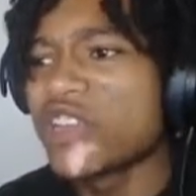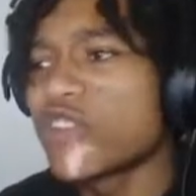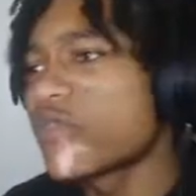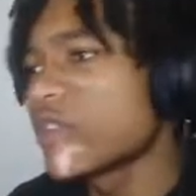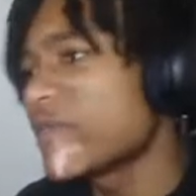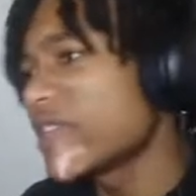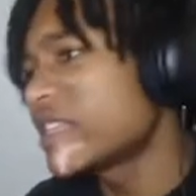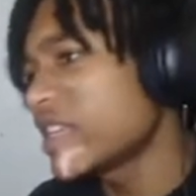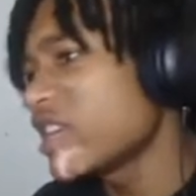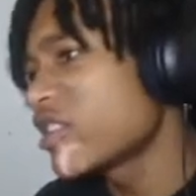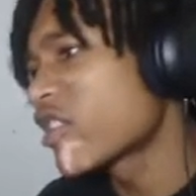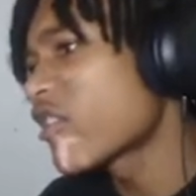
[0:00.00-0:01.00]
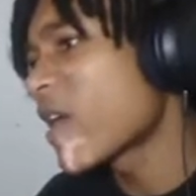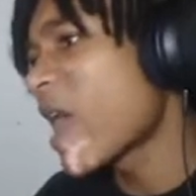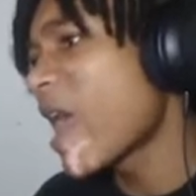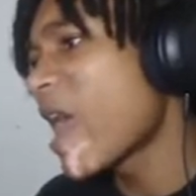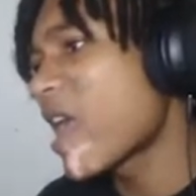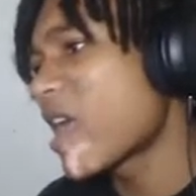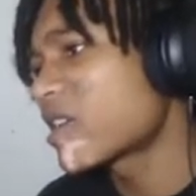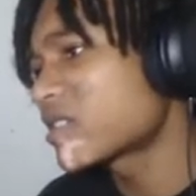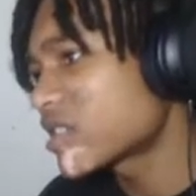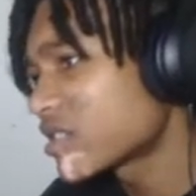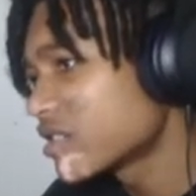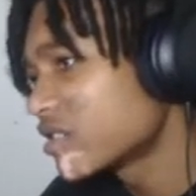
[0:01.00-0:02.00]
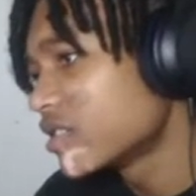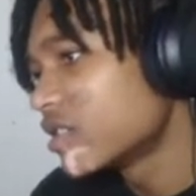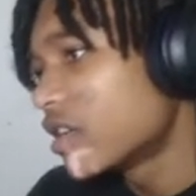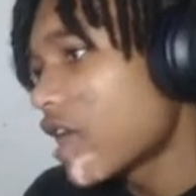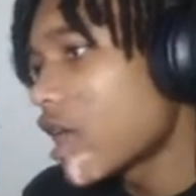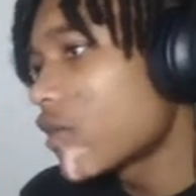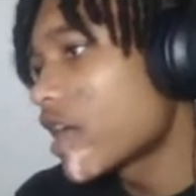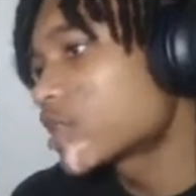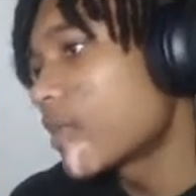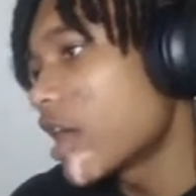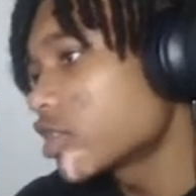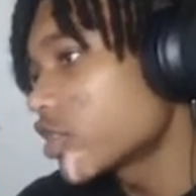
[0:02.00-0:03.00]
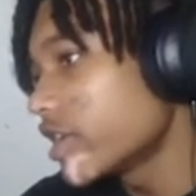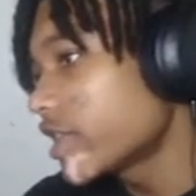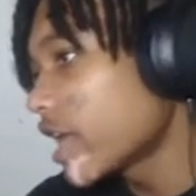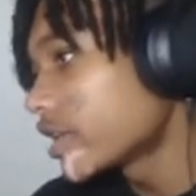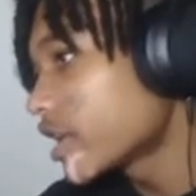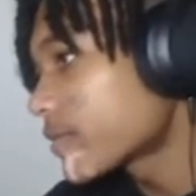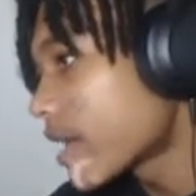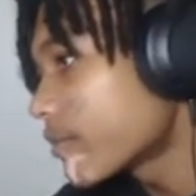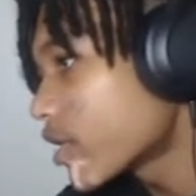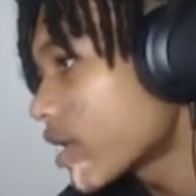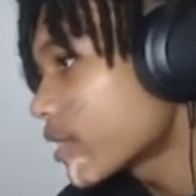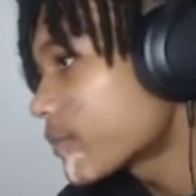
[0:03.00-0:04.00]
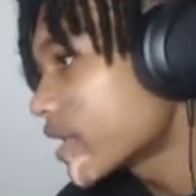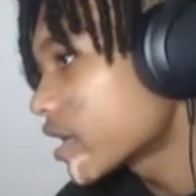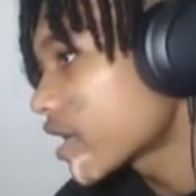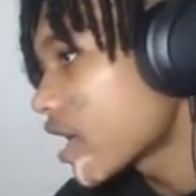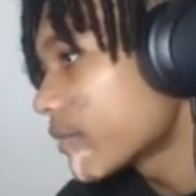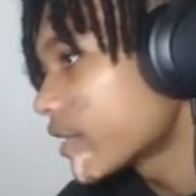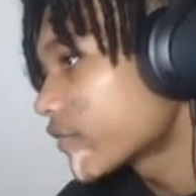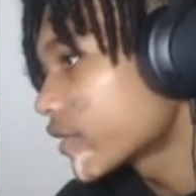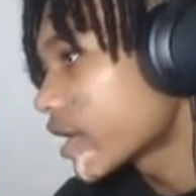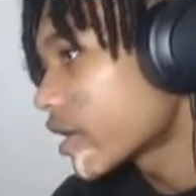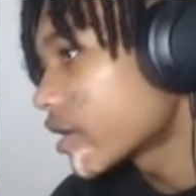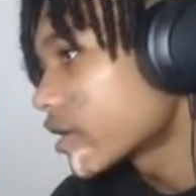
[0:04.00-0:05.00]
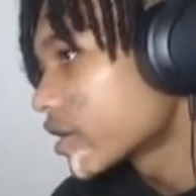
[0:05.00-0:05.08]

you're free VC, your ass. How do I sponsor? Hit that link, my boy. I'm going to pin a comment for y'all.